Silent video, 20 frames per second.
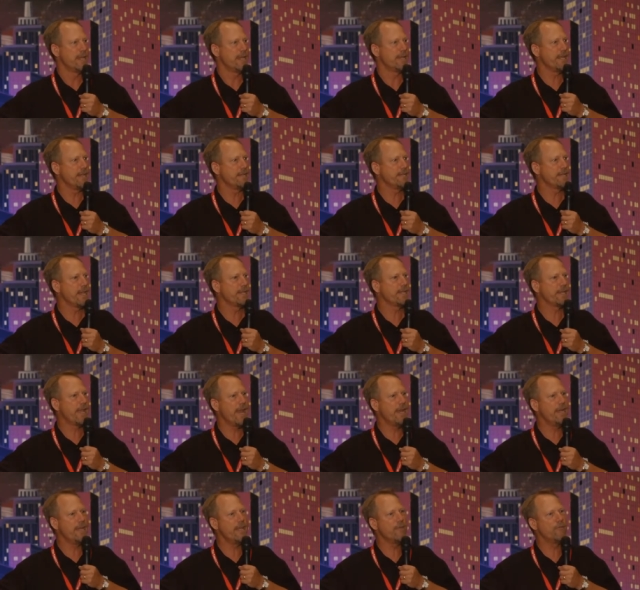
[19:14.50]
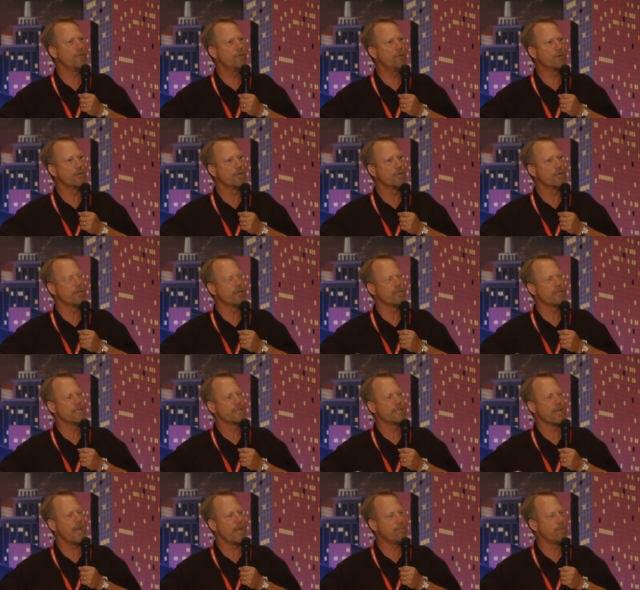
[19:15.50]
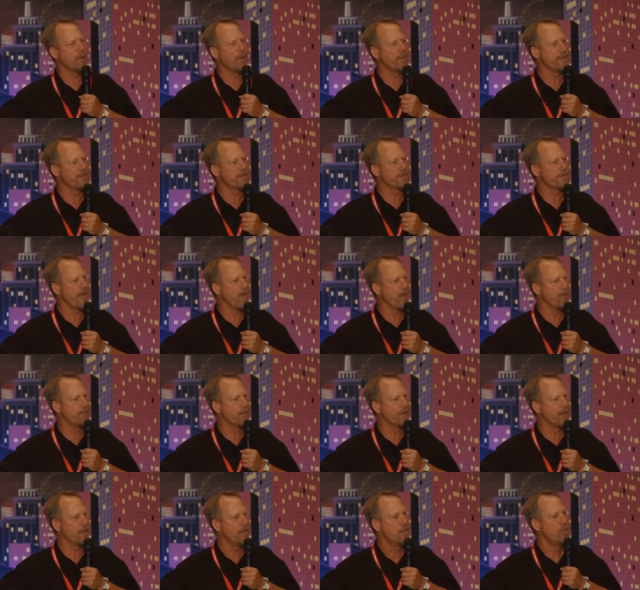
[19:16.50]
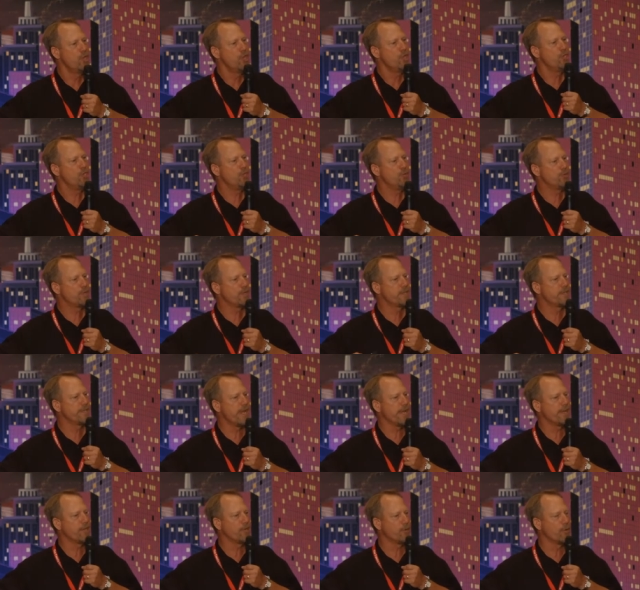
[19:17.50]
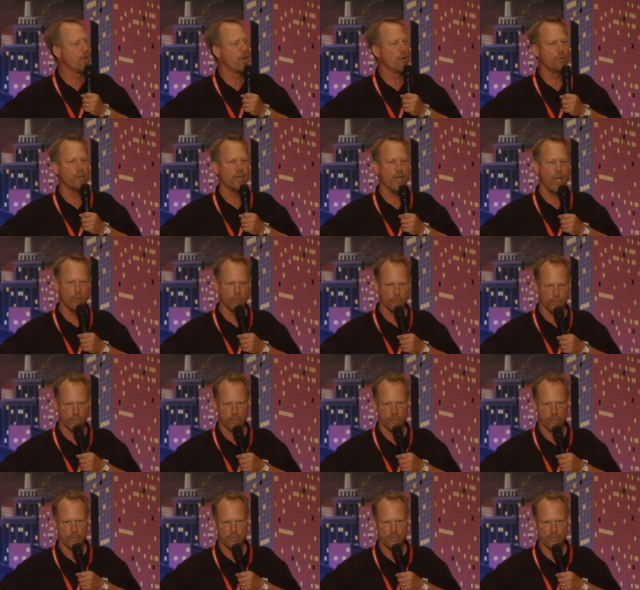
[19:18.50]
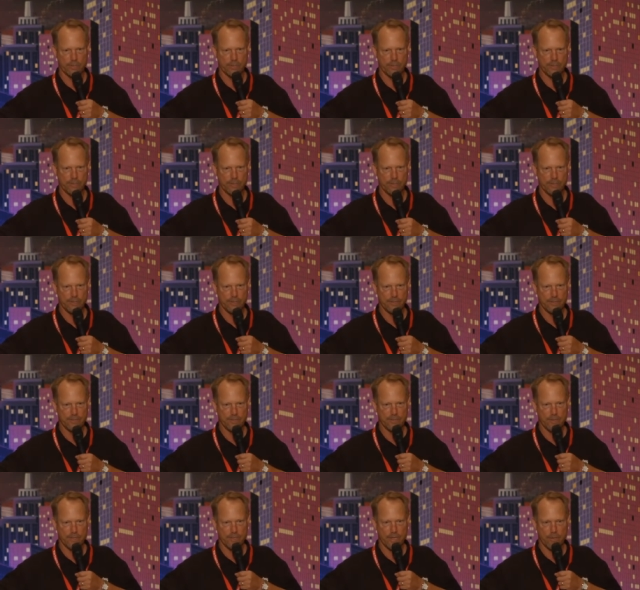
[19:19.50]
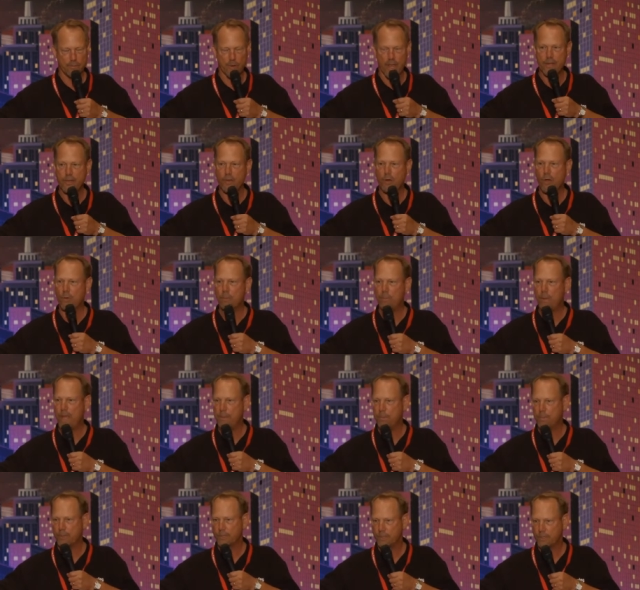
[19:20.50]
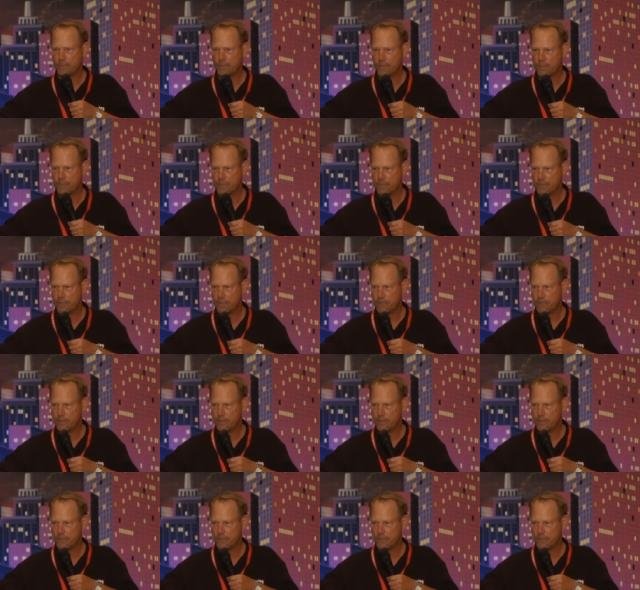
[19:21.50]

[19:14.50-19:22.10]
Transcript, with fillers: And they said, Katie, if you can learn to type on this alpha, you can take your own notes and write your own papers.